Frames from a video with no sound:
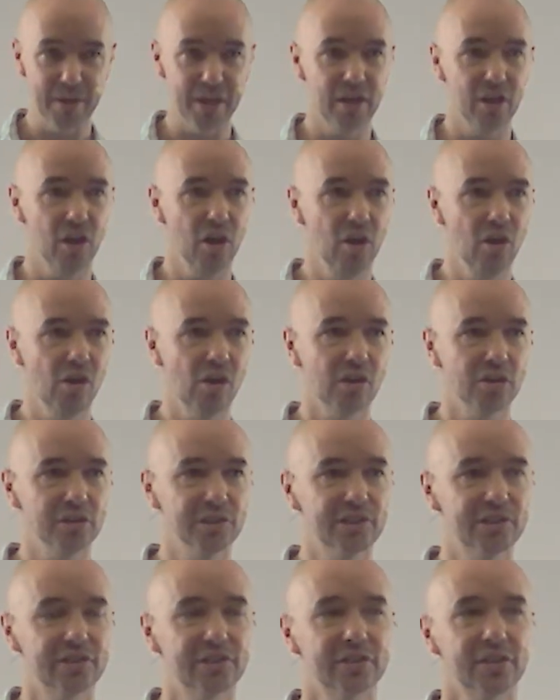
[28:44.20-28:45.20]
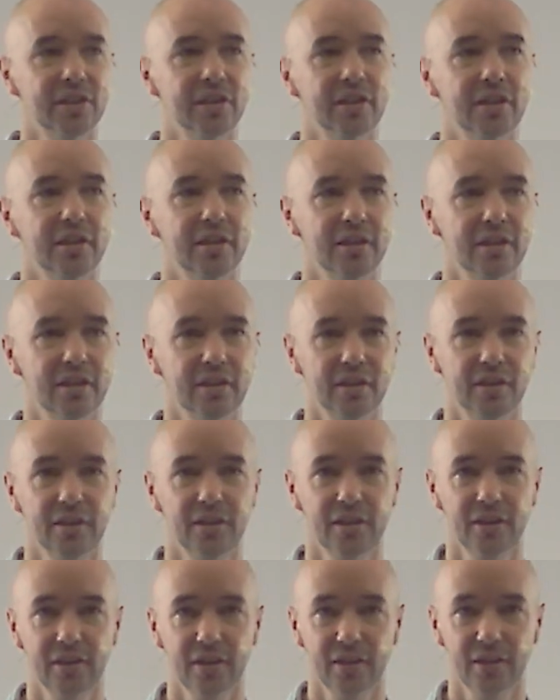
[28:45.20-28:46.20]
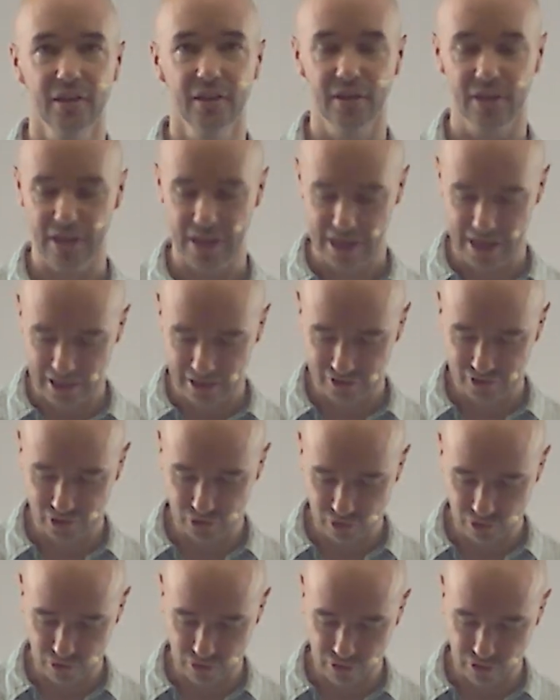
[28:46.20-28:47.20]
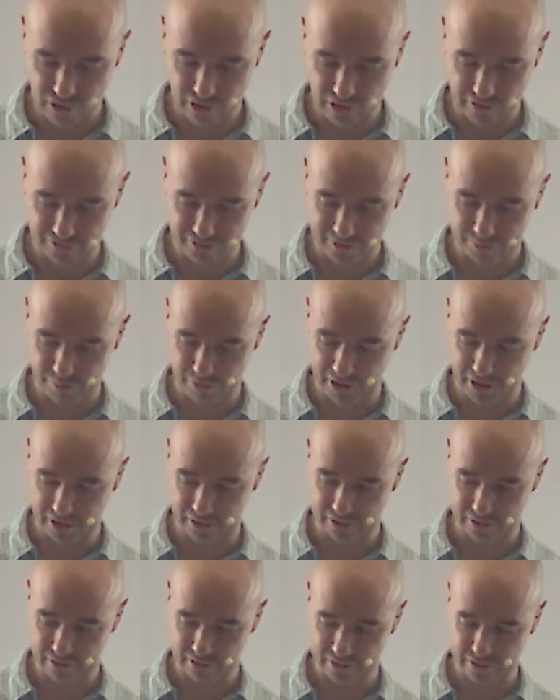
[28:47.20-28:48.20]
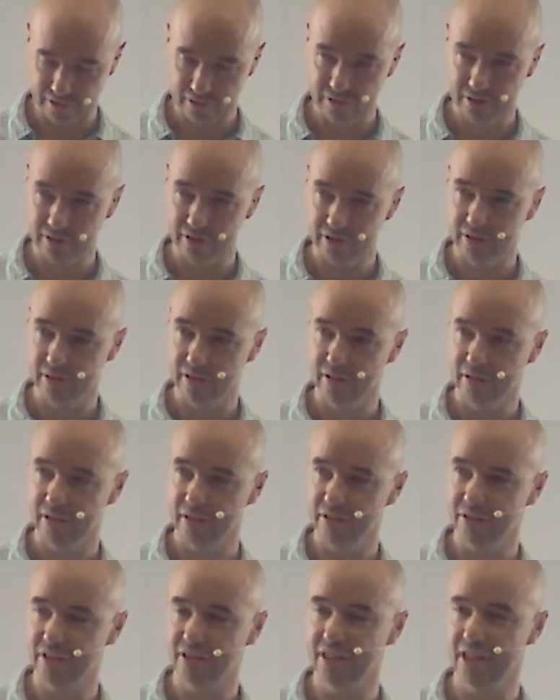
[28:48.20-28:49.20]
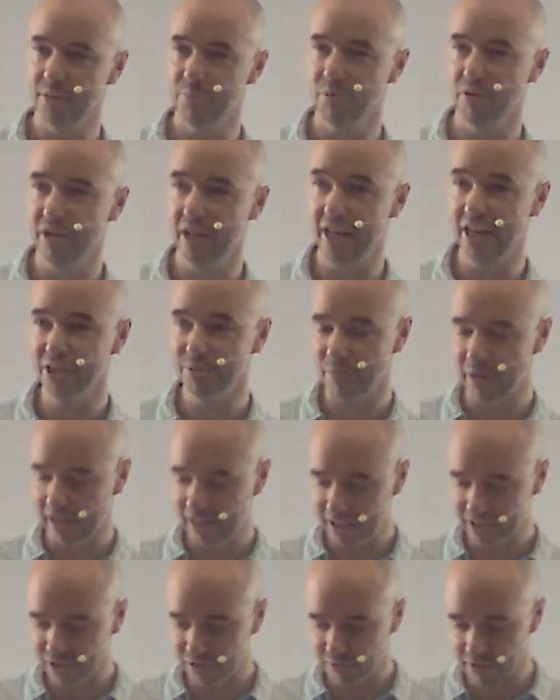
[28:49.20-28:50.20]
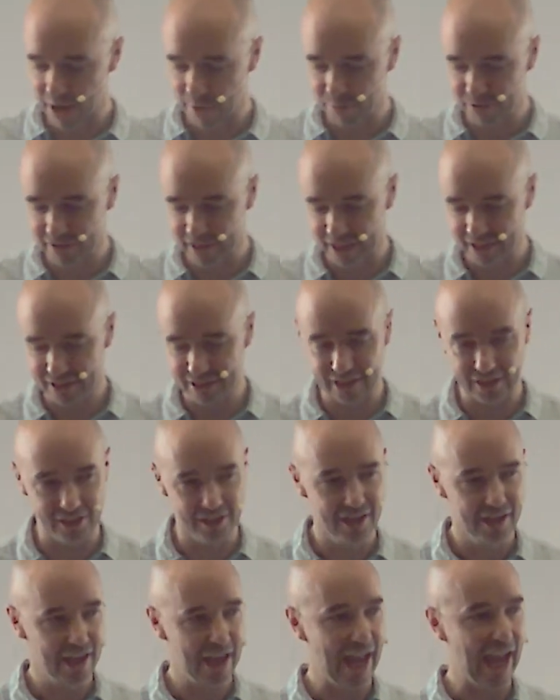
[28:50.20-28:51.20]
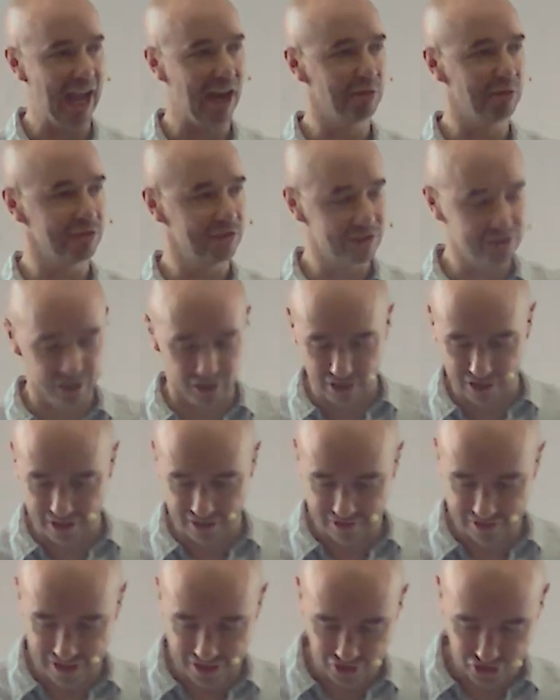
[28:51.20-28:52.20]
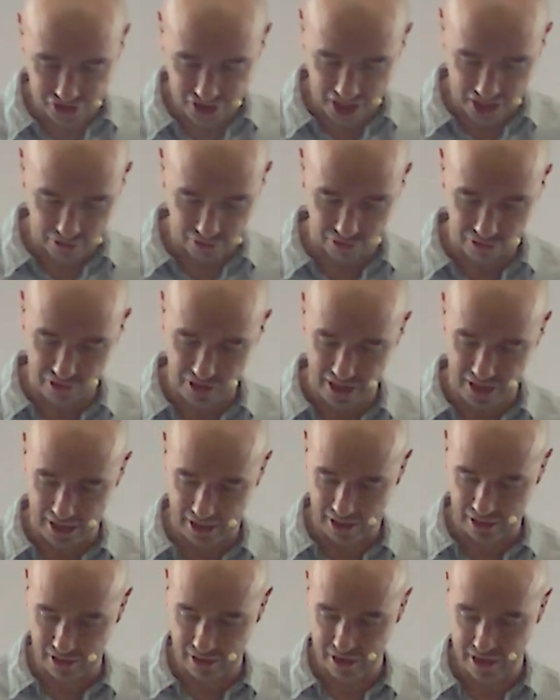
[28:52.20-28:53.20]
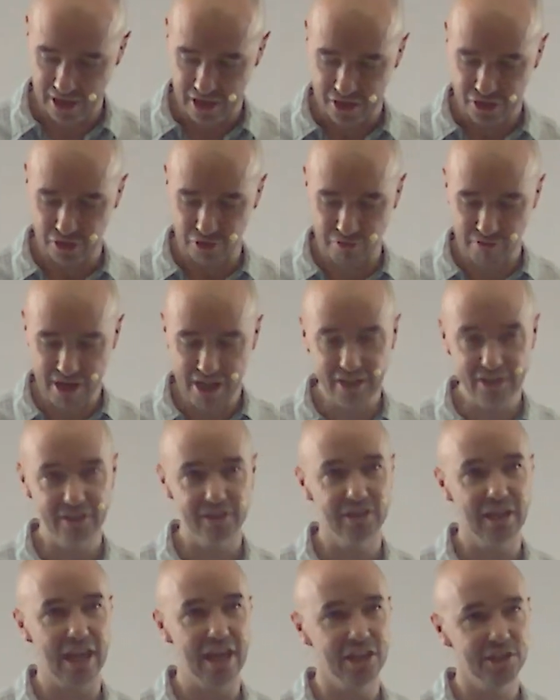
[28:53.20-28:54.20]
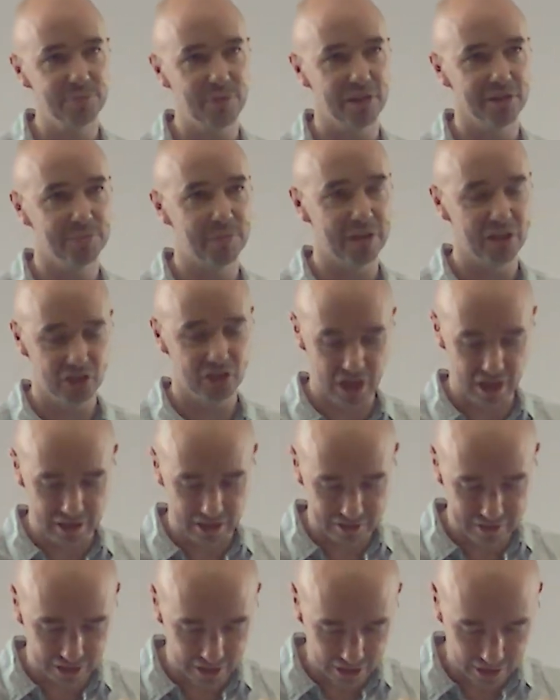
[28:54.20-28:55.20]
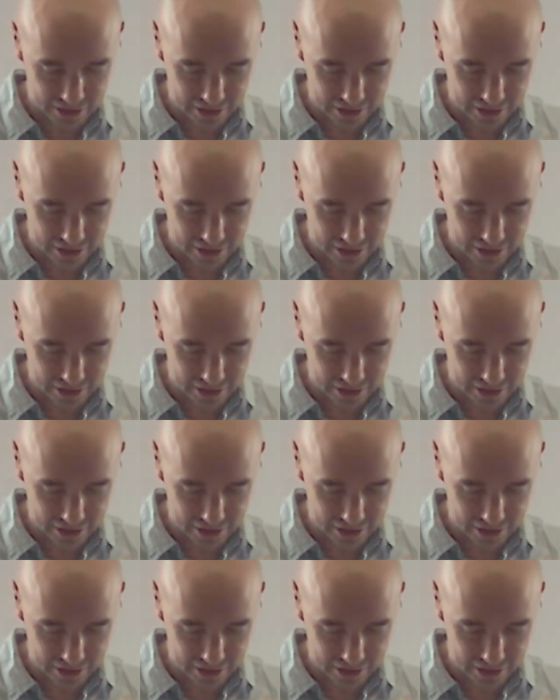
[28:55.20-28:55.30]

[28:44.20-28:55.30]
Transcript: Because he is your offspring. Do you see the point? Ishmael isn't representing outsiders in general here. The reason Ishmael's being shown this